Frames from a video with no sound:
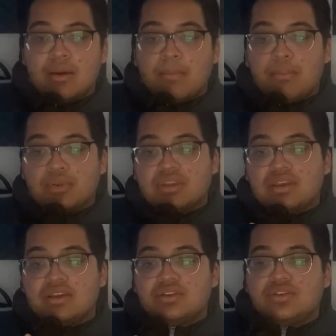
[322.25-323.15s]
But the
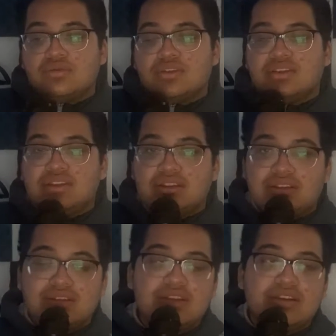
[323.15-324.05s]
issue with
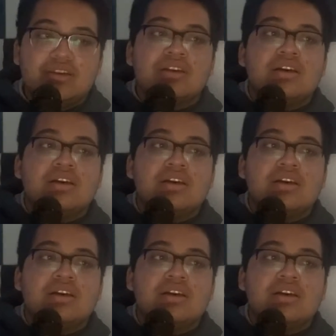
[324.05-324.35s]
DC